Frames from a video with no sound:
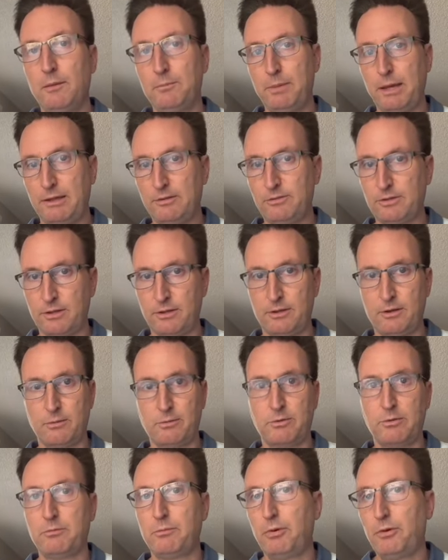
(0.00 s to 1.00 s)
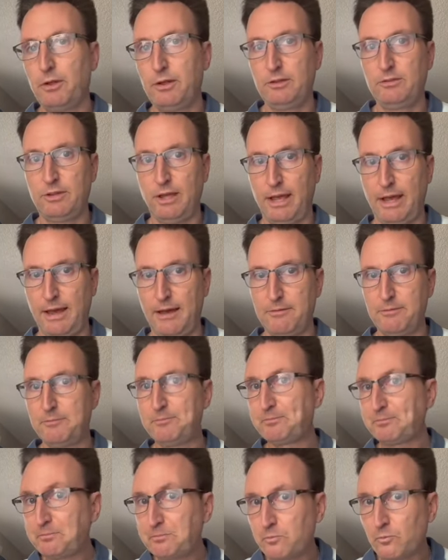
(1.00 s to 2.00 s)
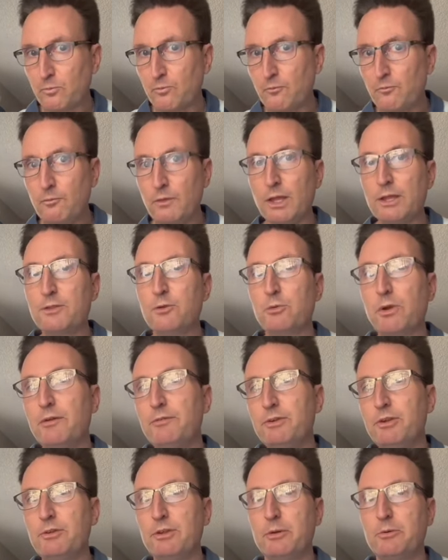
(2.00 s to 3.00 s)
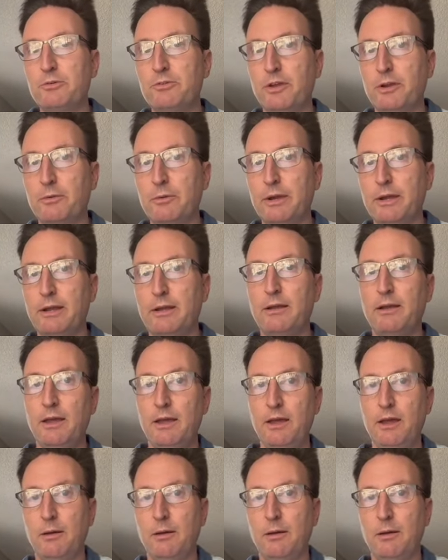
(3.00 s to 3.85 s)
based on the number of employees they have and the revenue they were generating.